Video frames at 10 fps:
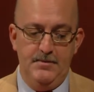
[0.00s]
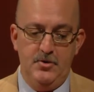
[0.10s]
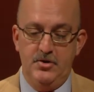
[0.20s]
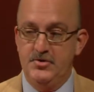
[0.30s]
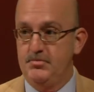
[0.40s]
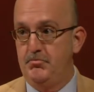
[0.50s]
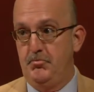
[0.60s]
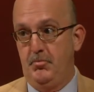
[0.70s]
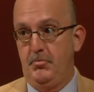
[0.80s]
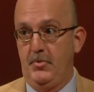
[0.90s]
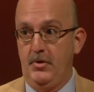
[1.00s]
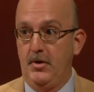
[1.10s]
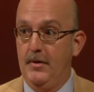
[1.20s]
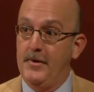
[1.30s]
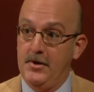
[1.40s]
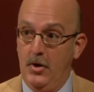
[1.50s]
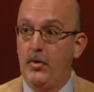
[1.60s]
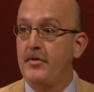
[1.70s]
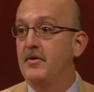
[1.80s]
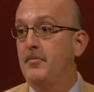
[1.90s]
because you come in
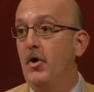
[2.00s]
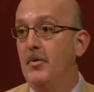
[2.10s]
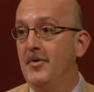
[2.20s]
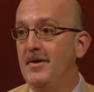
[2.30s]
knowing the department.